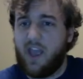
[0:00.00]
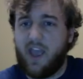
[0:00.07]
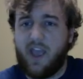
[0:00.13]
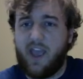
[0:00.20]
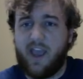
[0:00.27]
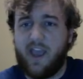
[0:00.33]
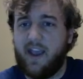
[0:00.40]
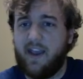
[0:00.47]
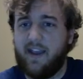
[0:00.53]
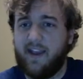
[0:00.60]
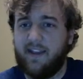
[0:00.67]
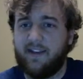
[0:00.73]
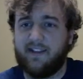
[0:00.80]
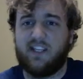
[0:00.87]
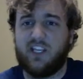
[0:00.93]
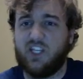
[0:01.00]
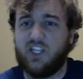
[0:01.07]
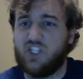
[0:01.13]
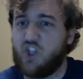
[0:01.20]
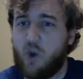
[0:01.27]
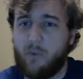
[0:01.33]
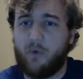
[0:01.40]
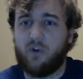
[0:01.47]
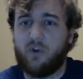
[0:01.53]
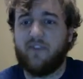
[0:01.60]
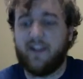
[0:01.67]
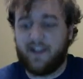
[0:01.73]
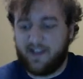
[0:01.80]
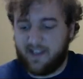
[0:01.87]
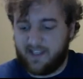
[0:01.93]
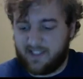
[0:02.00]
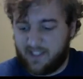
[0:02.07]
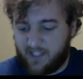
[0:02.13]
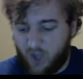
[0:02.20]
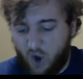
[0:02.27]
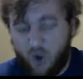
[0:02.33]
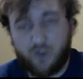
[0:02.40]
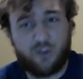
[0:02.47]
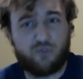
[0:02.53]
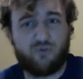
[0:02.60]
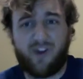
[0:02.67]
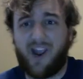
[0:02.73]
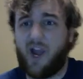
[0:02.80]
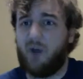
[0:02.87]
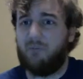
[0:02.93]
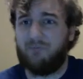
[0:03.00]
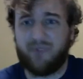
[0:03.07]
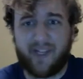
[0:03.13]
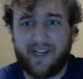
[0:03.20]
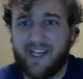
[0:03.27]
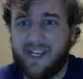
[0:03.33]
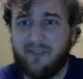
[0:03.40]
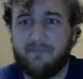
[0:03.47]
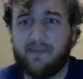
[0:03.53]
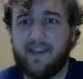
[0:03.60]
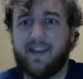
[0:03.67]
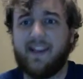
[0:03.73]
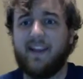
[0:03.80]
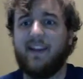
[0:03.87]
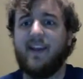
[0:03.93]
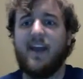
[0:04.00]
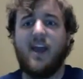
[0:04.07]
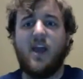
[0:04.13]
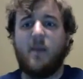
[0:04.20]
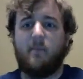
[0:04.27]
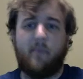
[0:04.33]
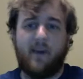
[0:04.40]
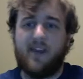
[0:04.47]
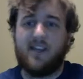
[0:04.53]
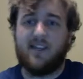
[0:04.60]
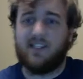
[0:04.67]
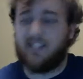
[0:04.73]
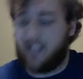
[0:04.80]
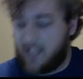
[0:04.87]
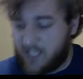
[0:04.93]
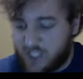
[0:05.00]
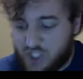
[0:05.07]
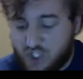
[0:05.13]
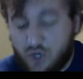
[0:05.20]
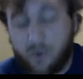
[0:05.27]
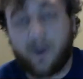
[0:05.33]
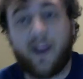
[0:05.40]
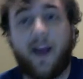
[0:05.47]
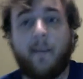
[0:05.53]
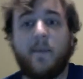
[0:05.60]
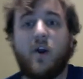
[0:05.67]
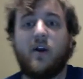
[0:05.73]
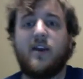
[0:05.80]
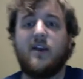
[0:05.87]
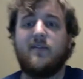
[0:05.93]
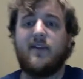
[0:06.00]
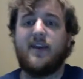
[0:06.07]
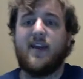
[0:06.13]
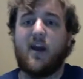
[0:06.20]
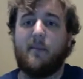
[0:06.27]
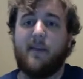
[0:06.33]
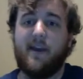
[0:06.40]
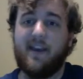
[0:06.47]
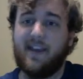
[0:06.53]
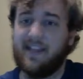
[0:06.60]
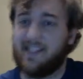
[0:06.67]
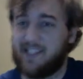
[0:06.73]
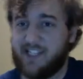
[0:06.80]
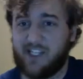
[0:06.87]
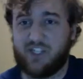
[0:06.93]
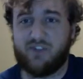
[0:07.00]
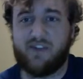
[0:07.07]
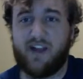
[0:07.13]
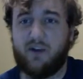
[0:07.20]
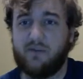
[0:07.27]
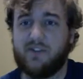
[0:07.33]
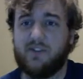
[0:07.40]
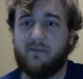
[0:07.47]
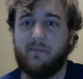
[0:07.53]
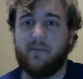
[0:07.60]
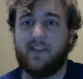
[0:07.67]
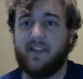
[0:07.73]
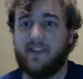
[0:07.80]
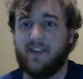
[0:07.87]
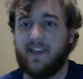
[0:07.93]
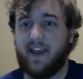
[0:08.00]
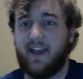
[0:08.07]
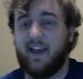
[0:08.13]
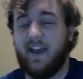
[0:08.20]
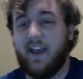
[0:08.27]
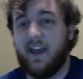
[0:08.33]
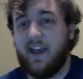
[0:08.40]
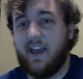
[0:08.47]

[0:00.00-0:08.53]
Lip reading: and he's so motivated. He's like on the ground, bloody and beaten, but he's like, screw it, I'm not giving up. His sister tells him that